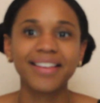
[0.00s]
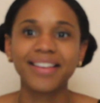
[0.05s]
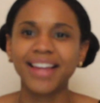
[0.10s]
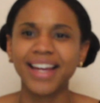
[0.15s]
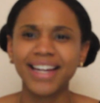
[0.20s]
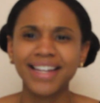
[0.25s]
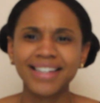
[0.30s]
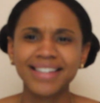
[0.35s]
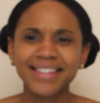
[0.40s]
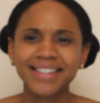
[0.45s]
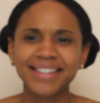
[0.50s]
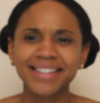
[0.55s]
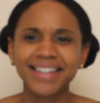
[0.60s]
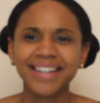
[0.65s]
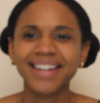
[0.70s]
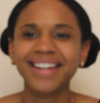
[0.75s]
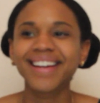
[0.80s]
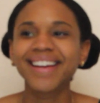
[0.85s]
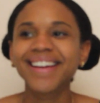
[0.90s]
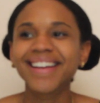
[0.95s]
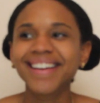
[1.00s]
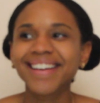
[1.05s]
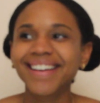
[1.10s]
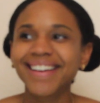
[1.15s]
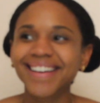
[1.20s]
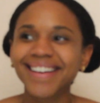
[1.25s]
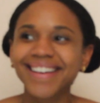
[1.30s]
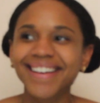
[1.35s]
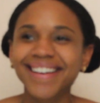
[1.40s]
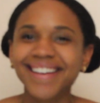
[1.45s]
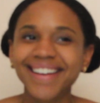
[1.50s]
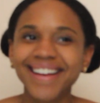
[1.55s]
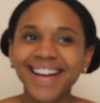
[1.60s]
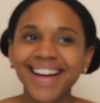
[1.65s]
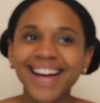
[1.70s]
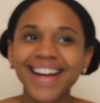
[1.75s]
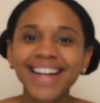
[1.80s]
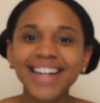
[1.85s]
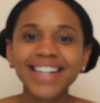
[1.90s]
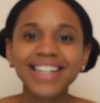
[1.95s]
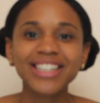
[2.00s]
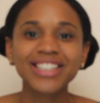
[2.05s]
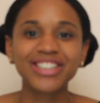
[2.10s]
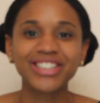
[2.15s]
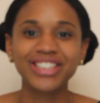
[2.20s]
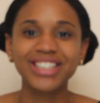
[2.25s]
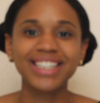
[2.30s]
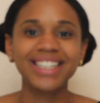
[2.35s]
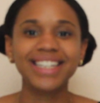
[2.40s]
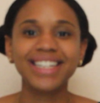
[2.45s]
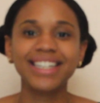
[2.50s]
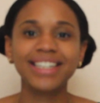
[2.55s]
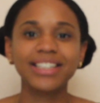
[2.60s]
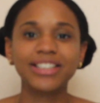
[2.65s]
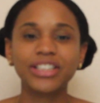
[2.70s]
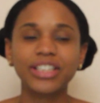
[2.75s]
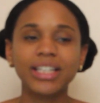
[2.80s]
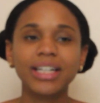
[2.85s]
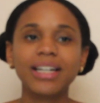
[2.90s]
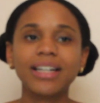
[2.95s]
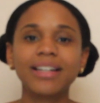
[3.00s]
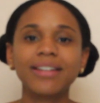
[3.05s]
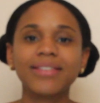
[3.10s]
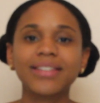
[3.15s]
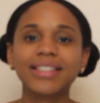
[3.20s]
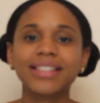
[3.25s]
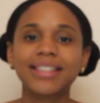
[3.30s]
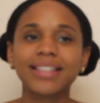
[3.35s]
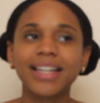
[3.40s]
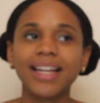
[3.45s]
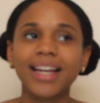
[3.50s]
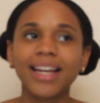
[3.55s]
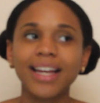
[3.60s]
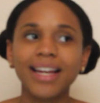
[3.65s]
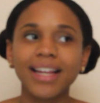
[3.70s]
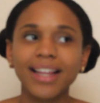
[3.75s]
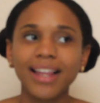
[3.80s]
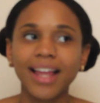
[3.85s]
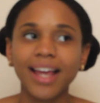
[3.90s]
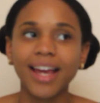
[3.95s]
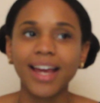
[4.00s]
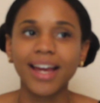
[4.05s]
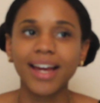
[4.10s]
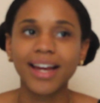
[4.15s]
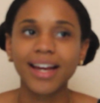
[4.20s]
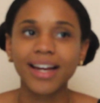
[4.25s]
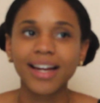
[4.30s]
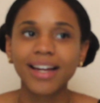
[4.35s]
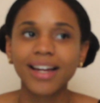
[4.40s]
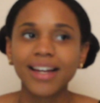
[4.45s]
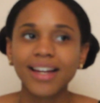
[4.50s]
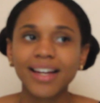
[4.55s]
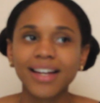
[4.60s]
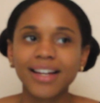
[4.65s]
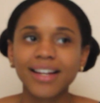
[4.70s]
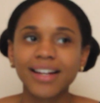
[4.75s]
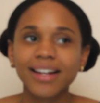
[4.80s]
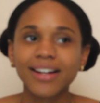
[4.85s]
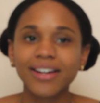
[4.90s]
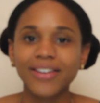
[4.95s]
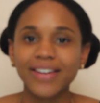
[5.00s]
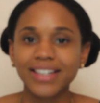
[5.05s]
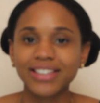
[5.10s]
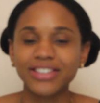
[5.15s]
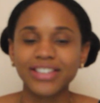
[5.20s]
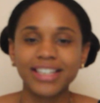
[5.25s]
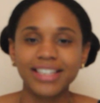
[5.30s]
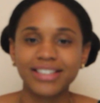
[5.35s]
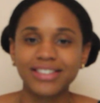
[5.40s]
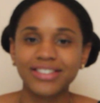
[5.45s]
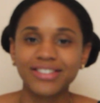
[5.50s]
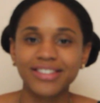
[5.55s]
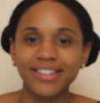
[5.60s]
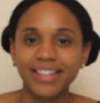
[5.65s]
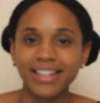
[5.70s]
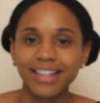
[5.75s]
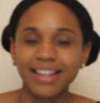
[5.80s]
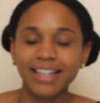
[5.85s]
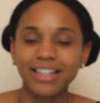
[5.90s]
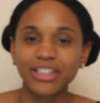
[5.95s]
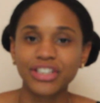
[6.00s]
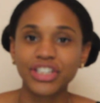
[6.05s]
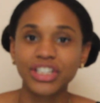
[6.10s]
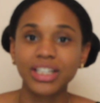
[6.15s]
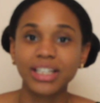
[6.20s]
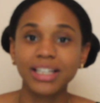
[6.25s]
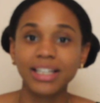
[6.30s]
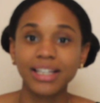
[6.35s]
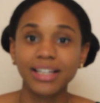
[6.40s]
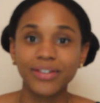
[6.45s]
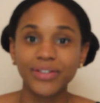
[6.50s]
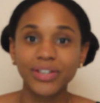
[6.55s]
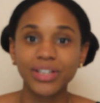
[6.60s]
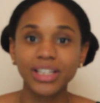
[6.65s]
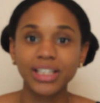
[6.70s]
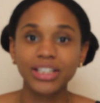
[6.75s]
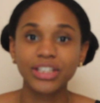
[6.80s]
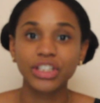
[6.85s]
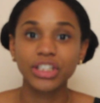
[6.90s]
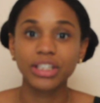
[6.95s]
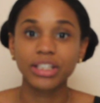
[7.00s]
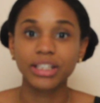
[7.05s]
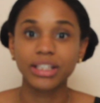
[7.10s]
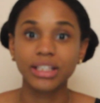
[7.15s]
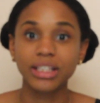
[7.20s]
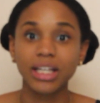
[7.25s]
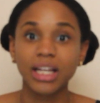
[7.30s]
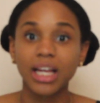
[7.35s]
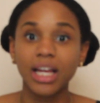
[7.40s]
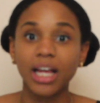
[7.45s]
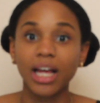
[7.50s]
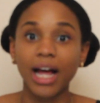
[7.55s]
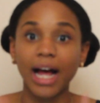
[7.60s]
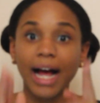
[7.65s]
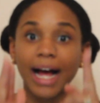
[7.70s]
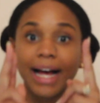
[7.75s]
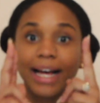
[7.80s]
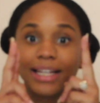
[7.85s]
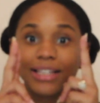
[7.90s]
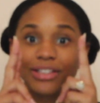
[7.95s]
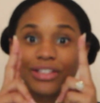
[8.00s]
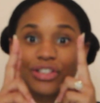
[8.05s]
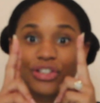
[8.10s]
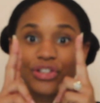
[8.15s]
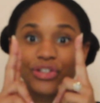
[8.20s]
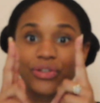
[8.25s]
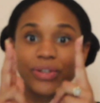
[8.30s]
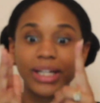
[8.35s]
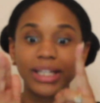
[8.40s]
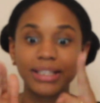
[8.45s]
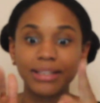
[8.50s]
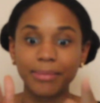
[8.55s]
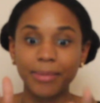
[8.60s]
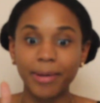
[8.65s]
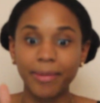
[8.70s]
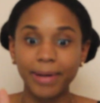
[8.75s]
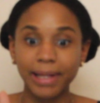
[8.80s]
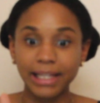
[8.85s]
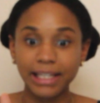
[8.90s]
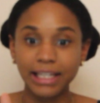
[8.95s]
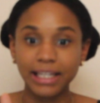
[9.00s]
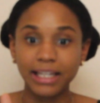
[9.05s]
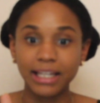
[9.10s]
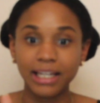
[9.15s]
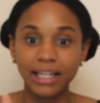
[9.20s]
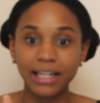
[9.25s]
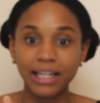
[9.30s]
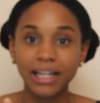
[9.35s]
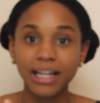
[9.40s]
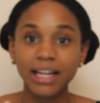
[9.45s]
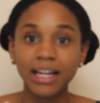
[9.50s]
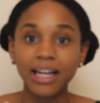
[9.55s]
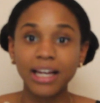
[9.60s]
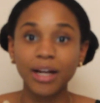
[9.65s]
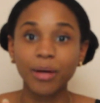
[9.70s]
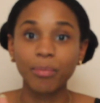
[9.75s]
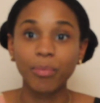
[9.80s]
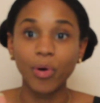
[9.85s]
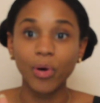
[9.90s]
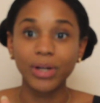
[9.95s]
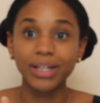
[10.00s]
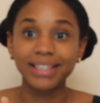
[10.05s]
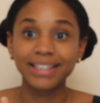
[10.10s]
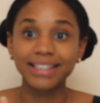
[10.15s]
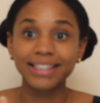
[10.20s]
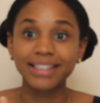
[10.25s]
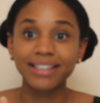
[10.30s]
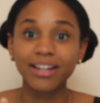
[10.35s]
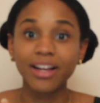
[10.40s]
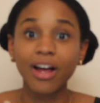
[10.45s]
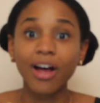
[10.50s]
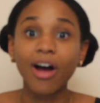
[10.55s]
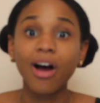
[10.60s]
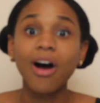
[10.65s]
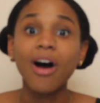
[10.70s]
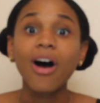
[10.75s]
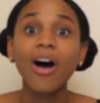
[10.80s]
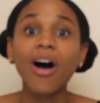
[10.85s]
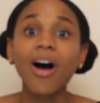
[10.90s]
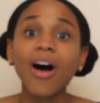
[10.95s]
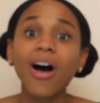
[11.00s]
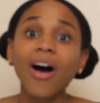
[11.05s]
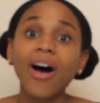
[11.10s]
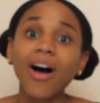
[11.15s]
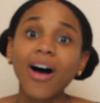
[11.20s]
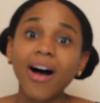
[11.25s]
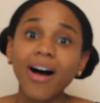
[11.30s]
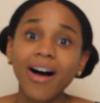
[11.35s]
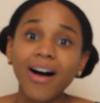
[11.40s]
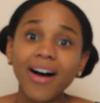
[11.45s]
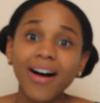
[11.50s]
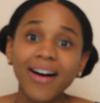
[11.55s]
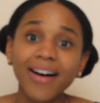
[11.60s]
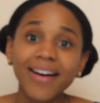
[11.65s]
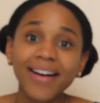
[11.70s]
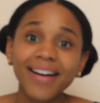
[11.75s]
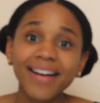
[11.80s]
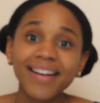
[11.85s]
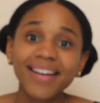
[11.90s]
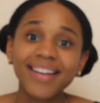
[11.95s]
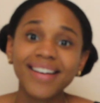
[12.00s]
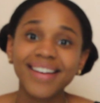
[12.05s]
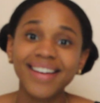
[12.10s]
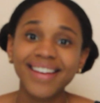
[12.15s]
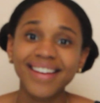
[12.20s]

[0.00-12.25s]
thanks. She didn't even say like congratulations or anything. She literally just eyes straight to my belly, points, aww,